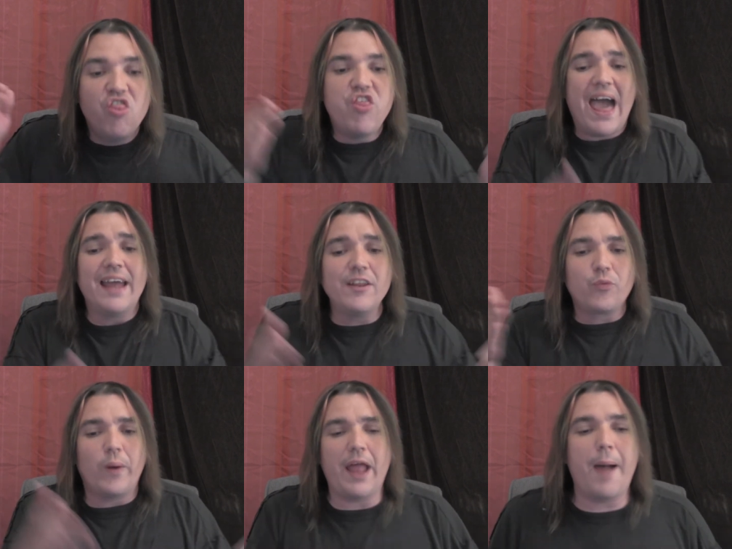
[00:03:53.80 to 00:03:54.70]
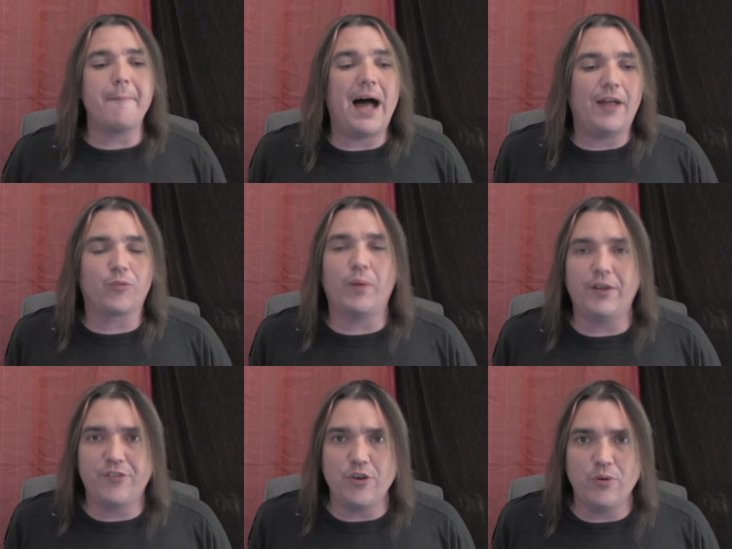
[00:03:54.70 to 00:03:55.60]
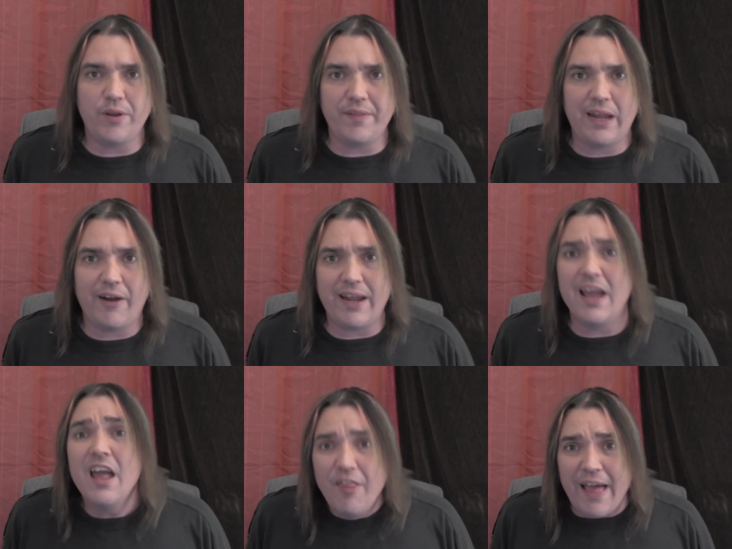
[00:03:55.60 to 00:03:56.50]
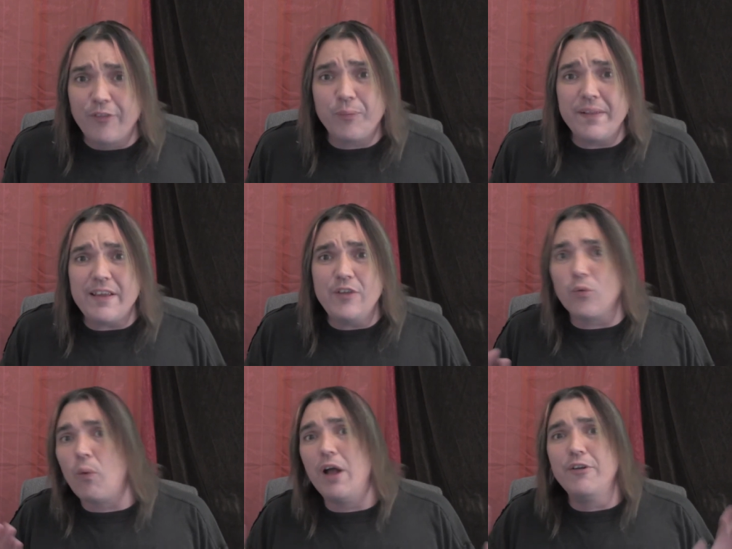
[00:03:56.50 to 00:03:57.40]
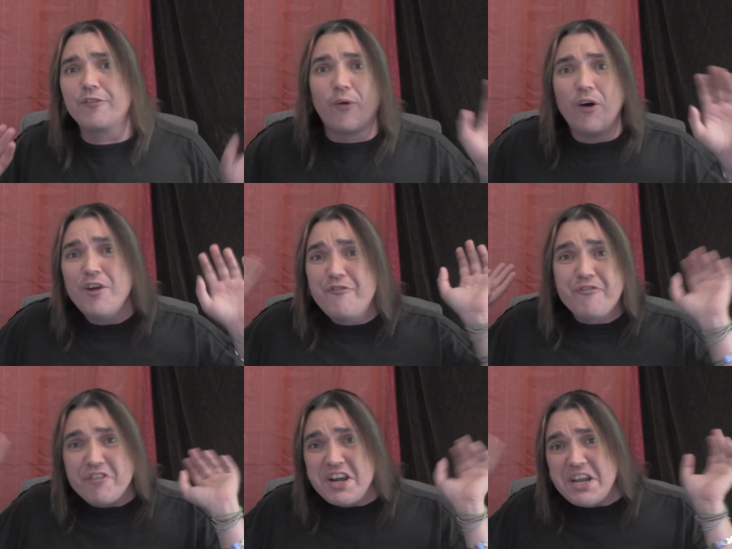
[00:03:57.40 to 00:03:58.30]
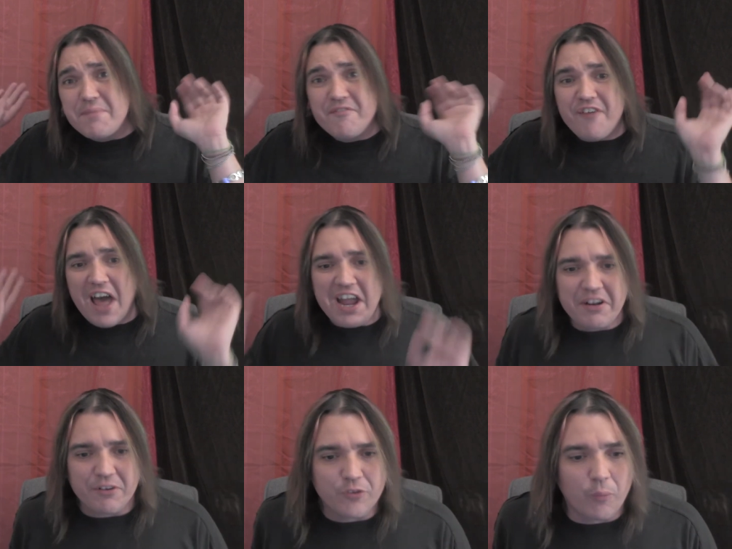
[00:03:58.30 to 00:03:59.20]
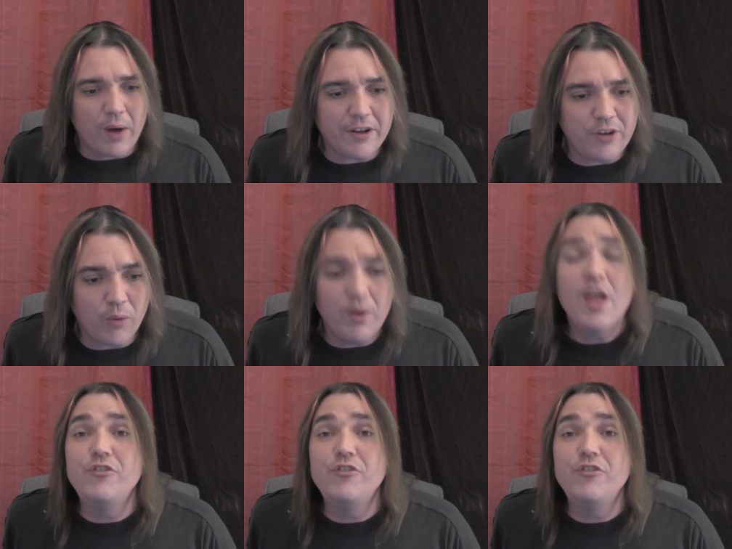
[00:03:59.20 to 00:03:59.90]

That is what Hamas wants to do to the area. That's what these wonderful freedom fighters want to do.